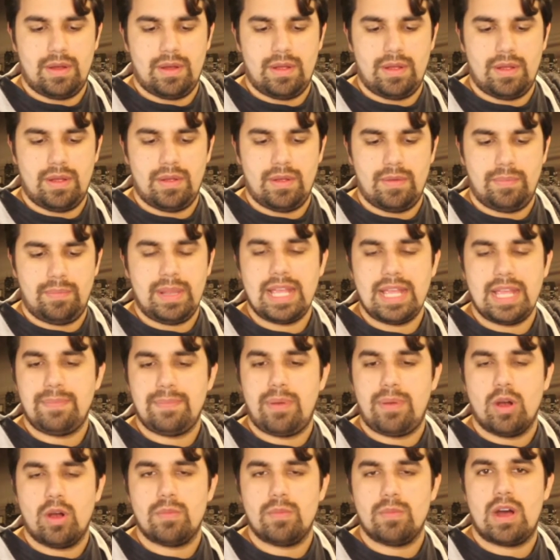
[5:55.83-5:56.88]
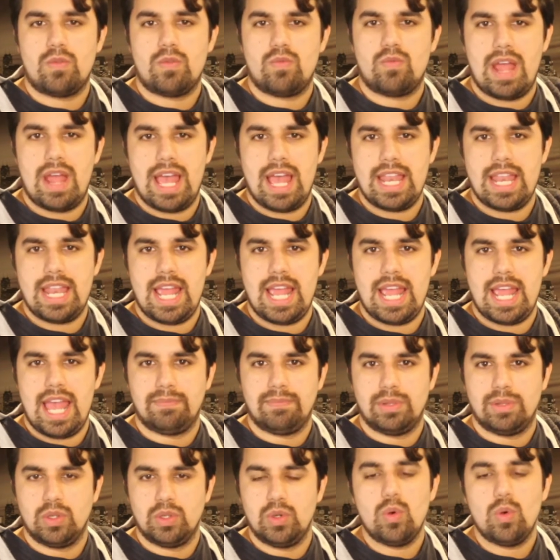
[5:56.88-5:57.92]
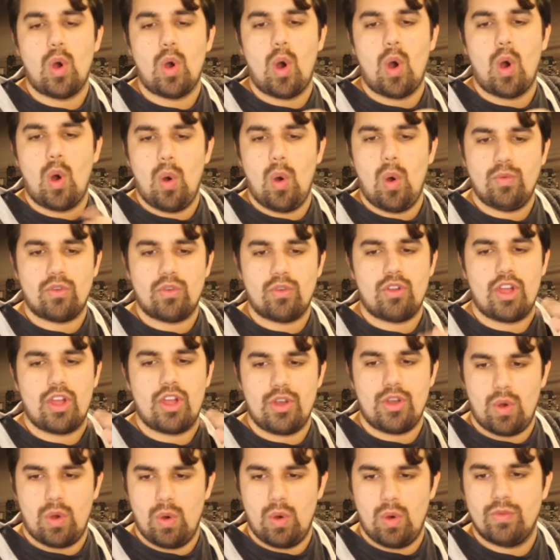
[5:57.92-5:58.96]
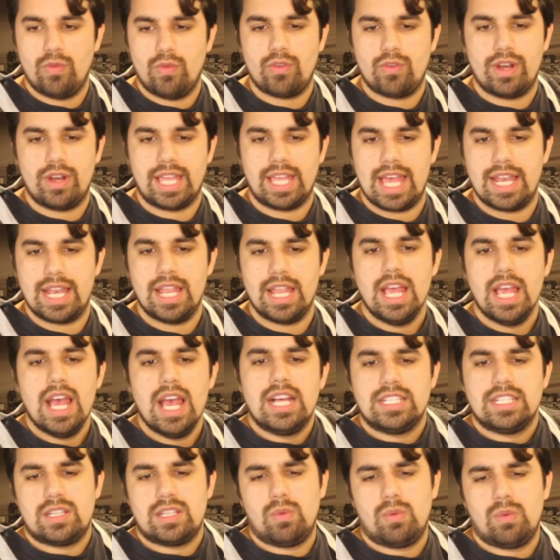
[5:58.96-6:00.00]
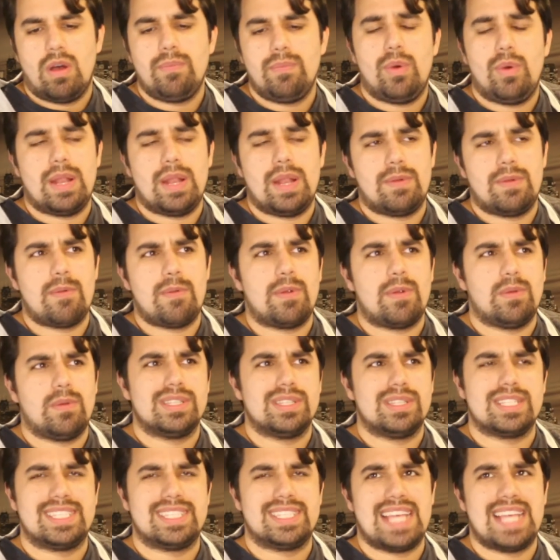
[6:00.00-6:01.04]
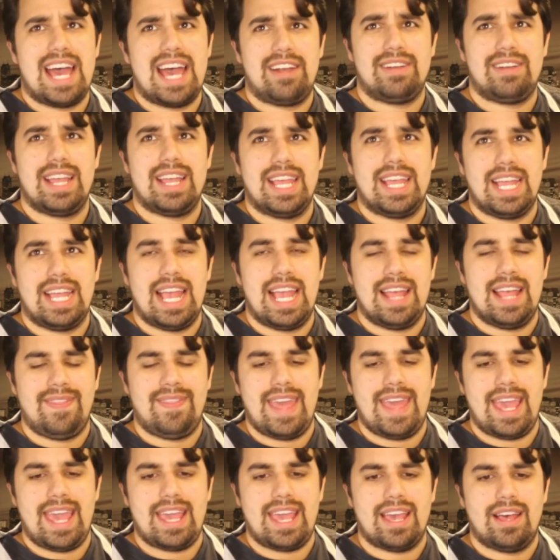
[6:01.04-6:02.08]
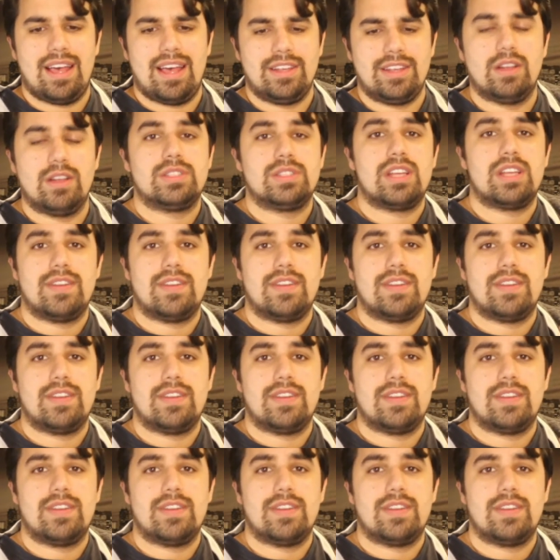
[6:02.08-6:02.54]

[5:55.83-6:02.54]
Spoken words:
play Pokemon Red and Blue over and over again. To one point, I remember it was a Saturday, and they no, sorry, it was